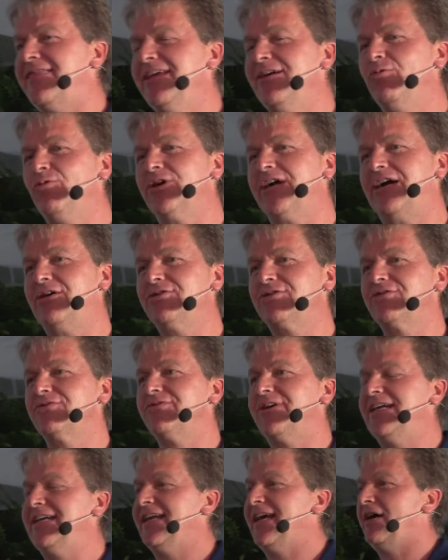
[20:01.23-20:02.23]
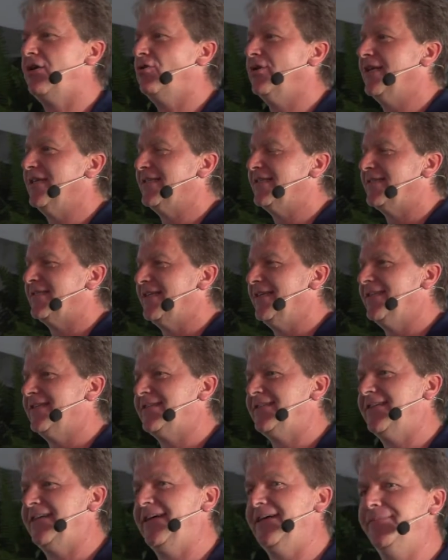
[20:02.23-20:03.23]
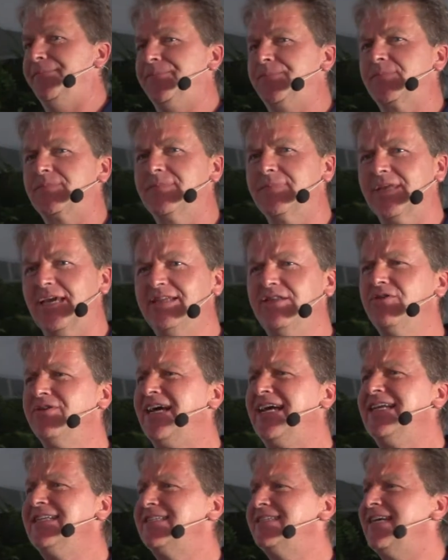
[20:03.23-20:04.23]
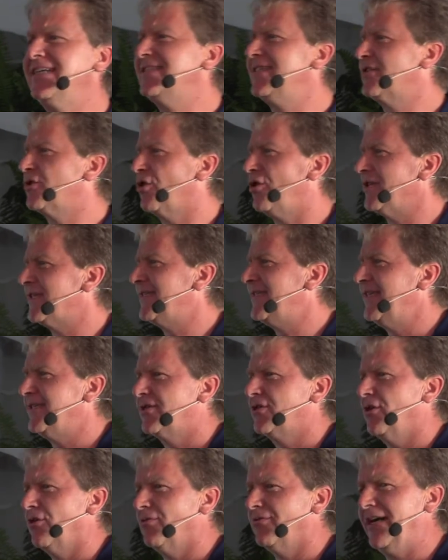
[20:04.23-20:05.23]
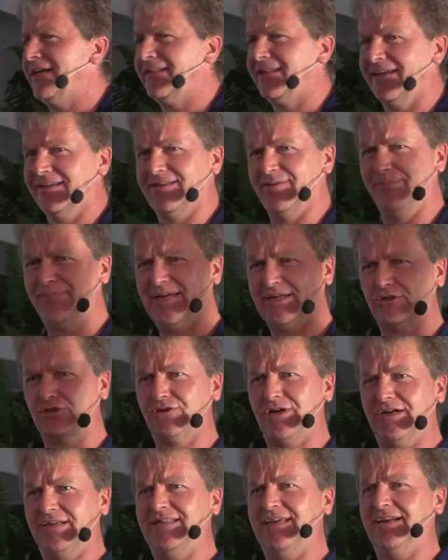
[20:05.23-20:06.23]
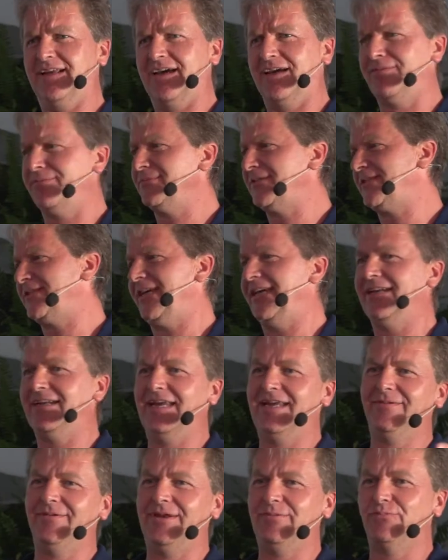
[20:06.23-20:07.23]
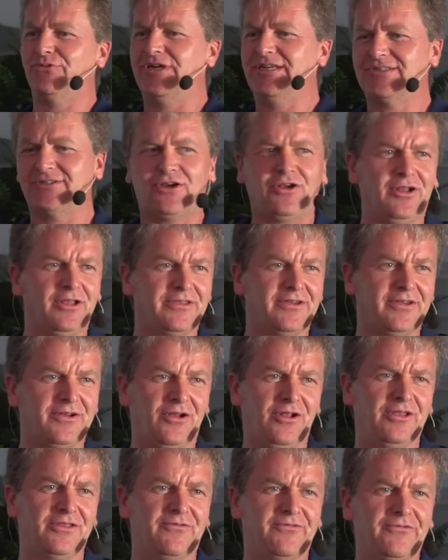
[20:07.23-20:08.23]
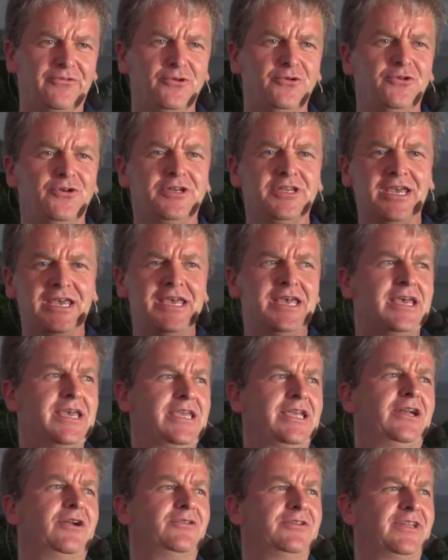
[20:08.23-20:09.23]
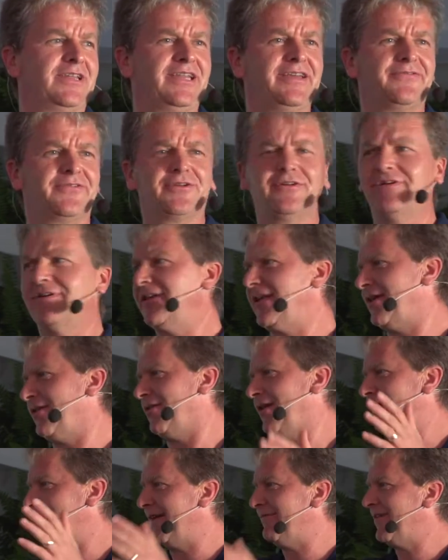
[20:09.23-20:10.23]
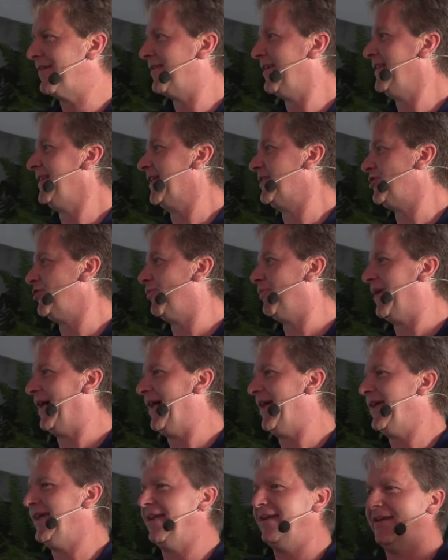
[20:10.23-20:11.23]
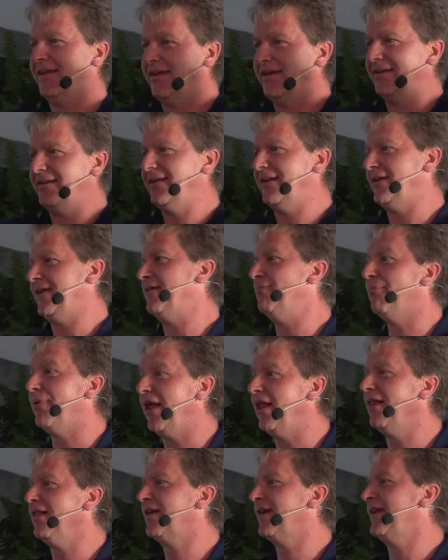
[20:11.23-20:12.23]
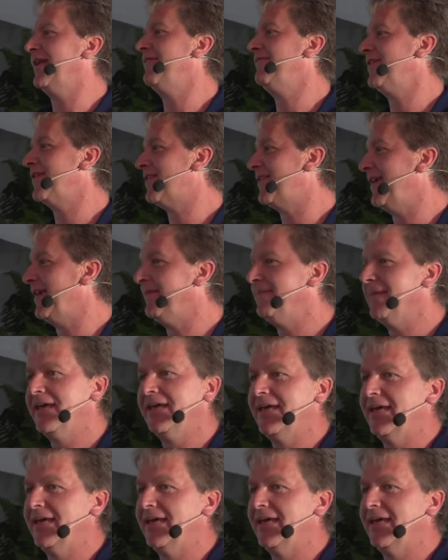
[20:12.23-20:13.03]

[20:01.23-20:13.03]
thing we're out to right now is in the United States it's called Cisco, right? Like the big truck that comes and brings all the food, delivered, everything that you buy in bulk and everything.